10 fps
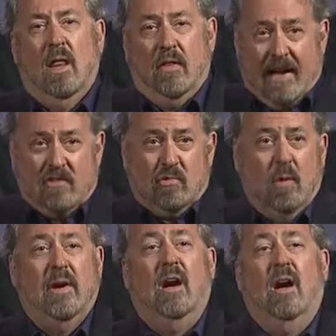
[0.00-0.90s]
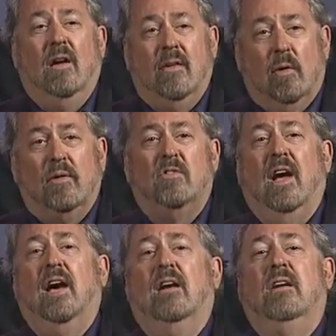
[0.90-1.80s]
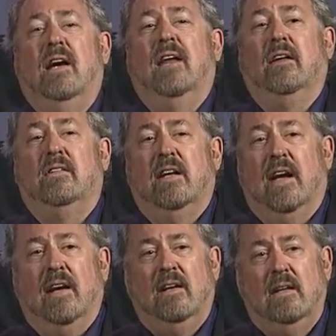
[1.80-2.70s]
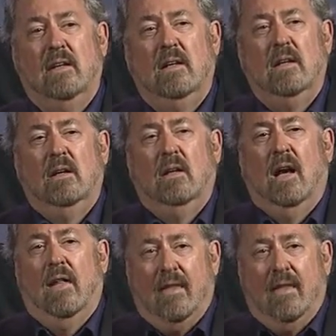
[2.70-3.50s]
That's where we are, where we stand together today. And